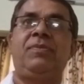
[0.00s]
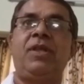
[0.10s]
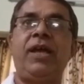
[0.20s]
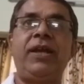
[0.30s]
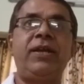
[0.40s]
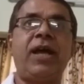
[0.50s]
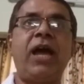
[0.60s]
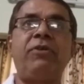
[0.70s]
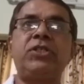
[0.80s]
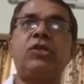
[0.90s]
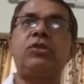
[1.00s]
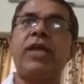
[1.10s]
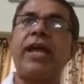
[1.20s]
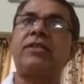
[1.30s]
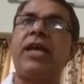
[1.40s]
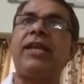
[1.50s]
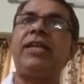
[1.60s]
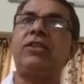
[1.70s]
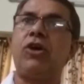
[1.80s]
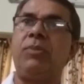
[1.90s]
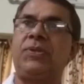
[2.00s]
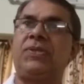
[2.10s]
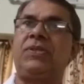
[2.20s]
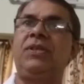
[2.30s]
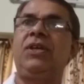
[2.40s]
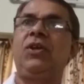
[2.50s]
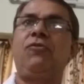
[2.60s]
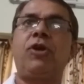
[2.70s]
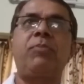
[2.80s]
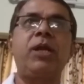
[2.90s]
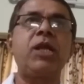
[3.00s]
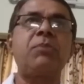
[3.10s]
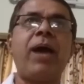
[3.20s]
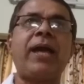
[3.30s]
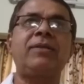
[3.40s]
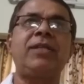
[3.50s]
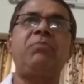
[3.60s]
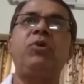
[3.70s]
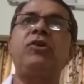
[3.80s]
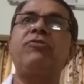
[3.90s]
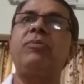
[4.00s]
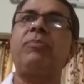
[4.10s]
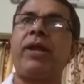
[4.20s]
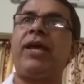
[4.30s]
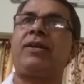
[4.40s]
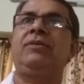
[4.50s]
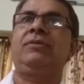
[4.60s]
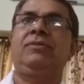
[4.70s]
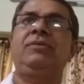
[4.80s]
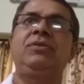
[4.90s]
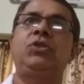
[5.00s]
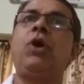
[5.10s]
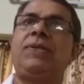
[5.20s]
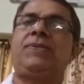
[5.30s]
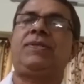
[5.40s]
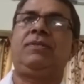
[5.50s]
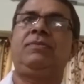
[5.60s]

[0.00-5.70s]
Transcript: And I wish to thank Tanya Thomas for bringing back that beautiful prayer to us.